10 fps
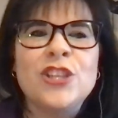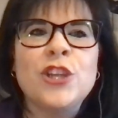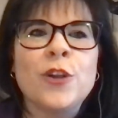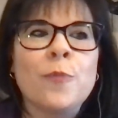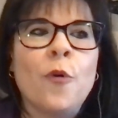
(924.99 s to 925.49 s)
to
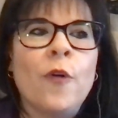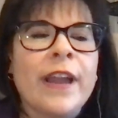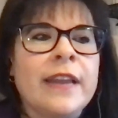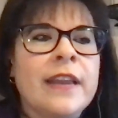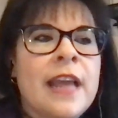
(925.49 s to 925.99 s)
your
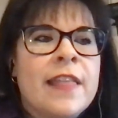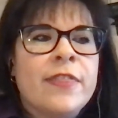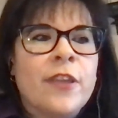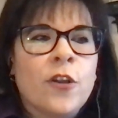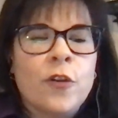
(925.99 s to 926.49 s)
point,
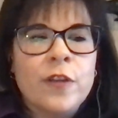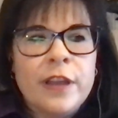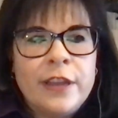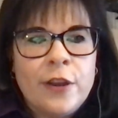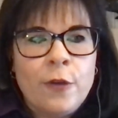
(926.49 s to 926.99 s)
the
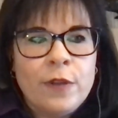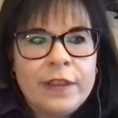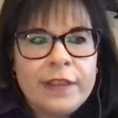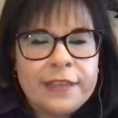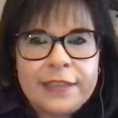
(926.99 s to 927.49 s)
you know
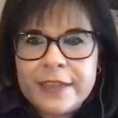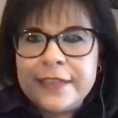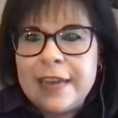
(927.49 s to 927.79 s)
this doesn't